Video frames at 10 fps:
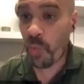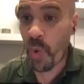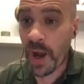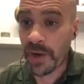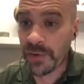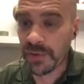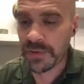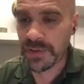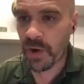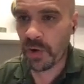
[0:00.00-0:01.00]

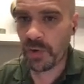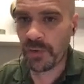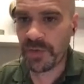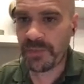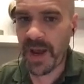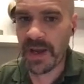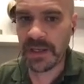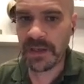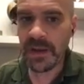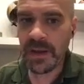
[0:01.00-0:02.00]
wanders all over the
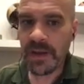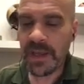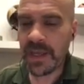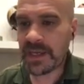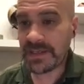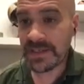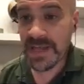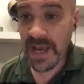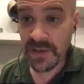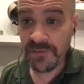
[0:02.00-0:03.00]
body, it can
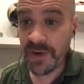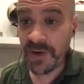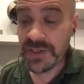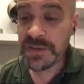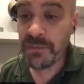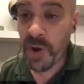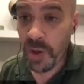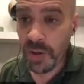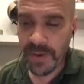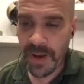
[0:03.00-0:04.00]
detect a very
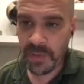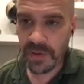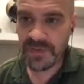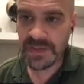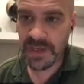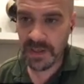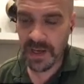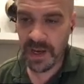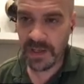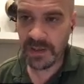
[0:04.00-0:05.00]
small amount of
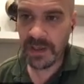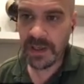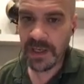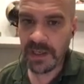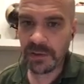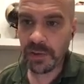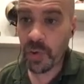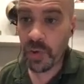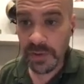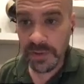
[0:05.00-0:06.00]
cytokine in a
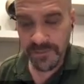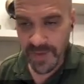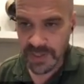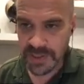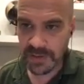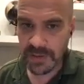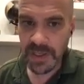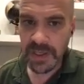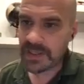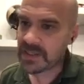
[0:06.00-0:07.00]
local infection.
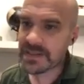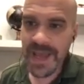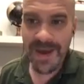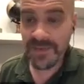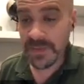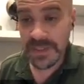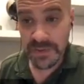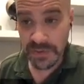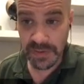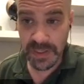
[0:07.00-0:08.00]
It doesn't have to be
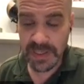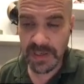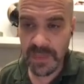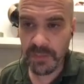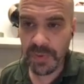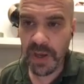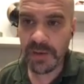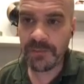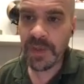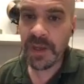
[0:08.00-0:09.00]
circulating in the
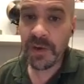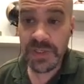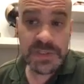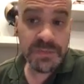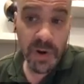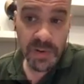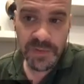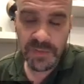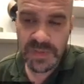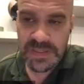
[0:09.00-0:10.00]
blood, which is part of
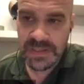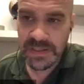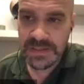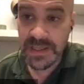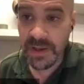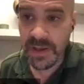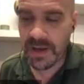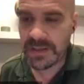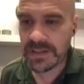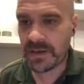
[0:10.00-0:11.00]
the reason that
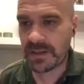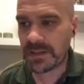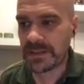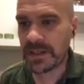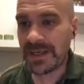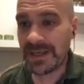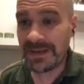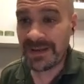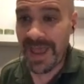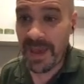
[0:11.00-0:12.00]
cytokine studies
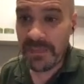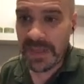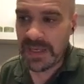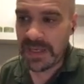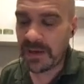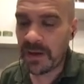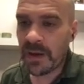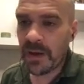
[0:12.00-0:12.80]
in ME